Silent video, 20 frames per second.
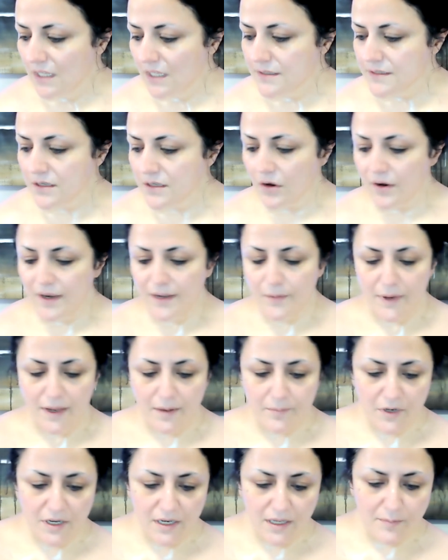So anyway,
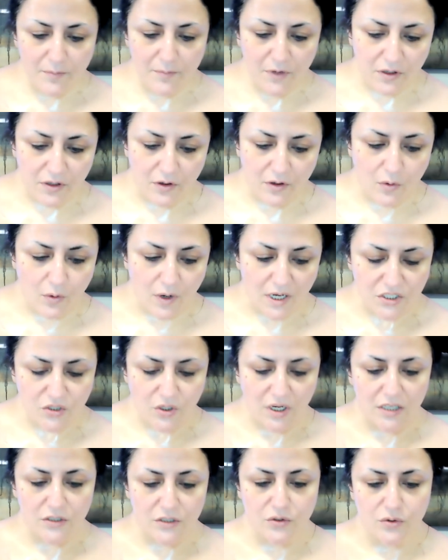I'm going to get my Gua
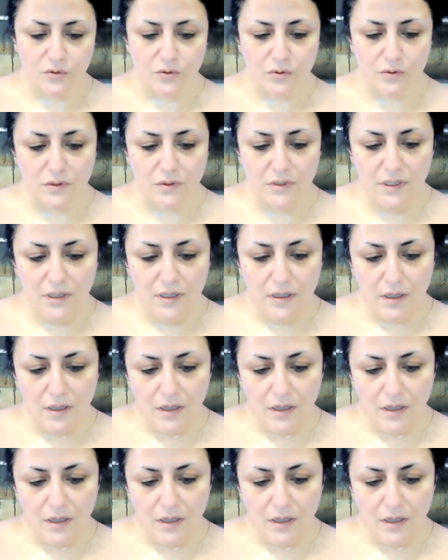Sha tool,